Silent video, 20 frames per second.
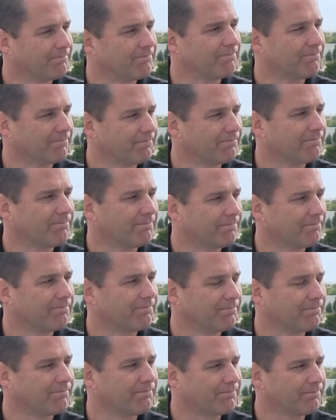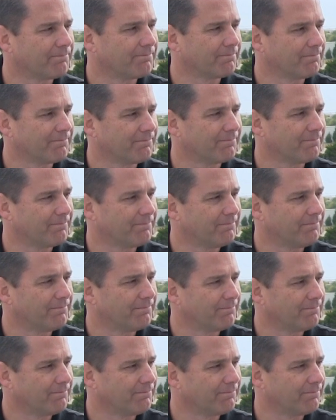
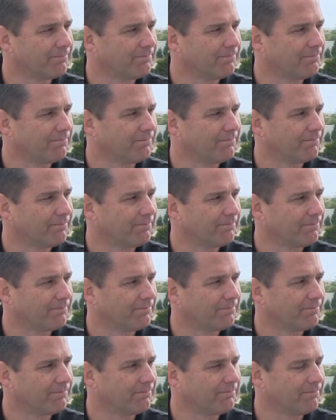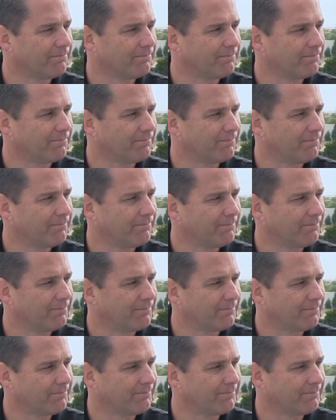The person shown says nothing.